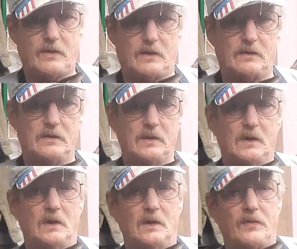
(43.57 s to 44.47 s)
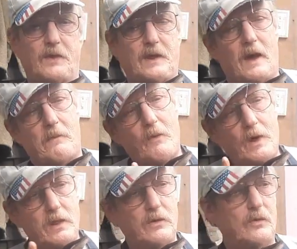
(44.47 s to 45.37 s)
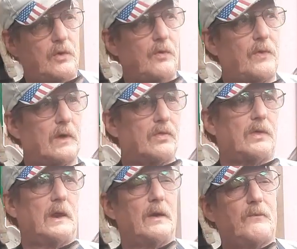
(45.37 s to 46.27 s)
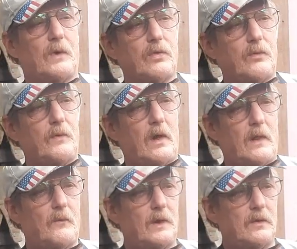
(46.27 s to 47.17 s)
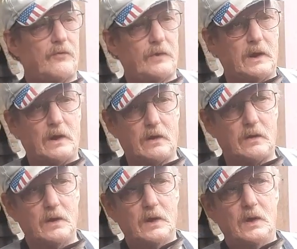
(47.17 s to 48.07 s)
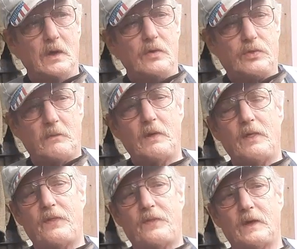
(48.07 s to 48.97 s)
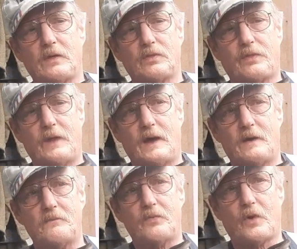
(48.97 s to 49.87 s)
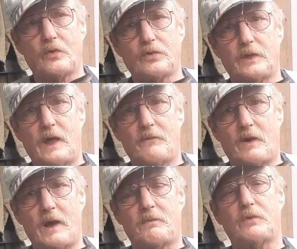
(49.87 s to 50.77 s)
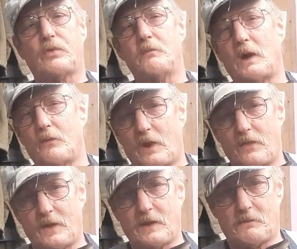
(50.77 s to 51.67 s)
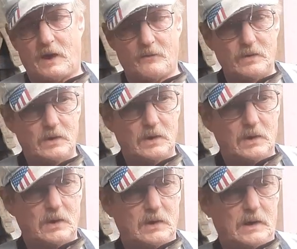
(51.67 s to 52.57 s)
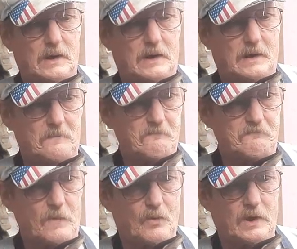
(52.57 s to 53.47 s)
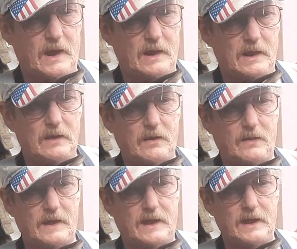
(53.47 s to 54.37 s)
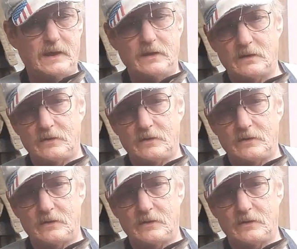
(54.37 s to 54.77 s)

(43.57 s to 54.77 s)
the time. I want to do two things today. First of all, I want to share some of the things that those that have rabbits you might want to think about. We're getting into the heat.